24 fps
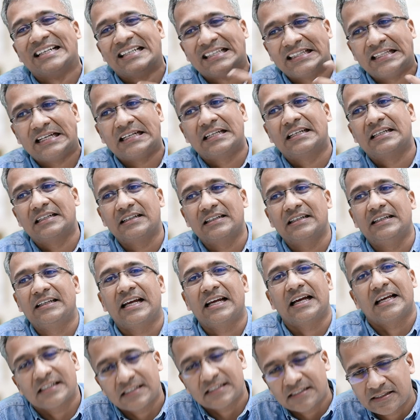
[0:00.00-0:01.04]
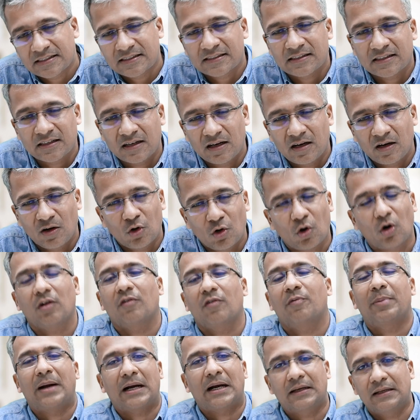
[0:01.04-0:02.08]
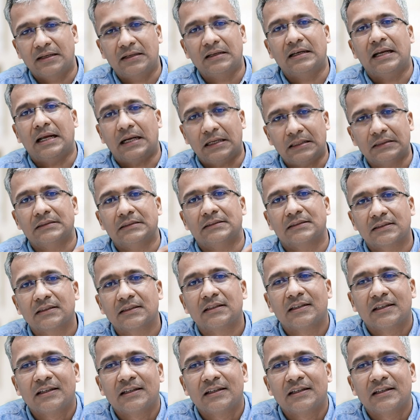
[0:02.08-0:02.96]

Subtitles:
that it has a lot of practical angles.